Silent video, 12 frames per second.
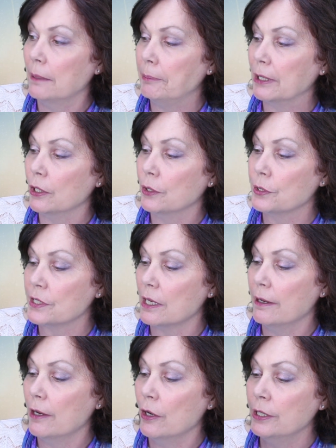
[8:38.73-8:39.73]
because
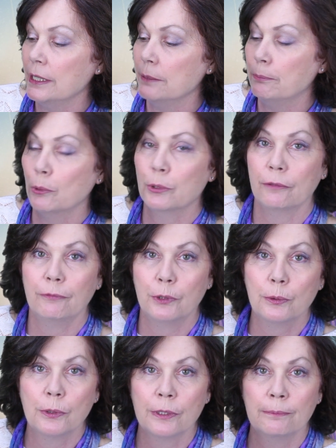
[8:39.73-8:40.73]
I only bought a
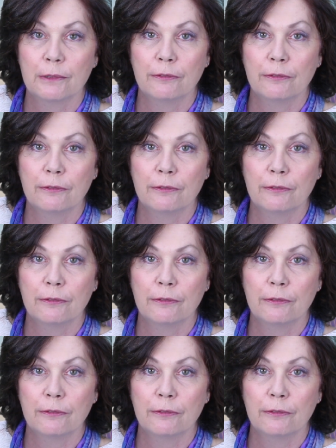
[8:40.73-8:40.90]
few of them